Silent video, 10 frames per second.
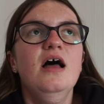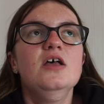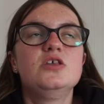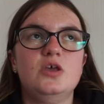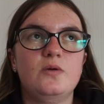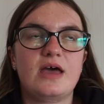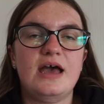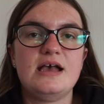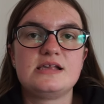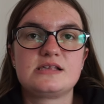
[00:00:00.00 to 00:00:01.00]

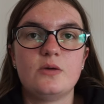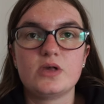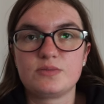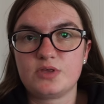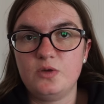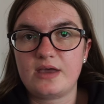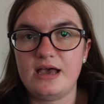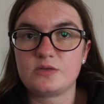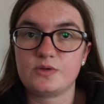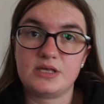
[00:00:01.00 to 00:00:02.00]
Suitcase, awesome
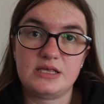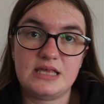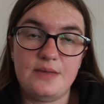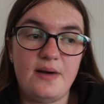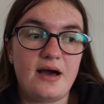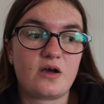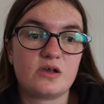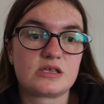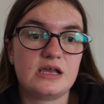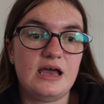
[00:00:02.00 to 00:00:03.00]
suitcase, awesome entertainment bag, because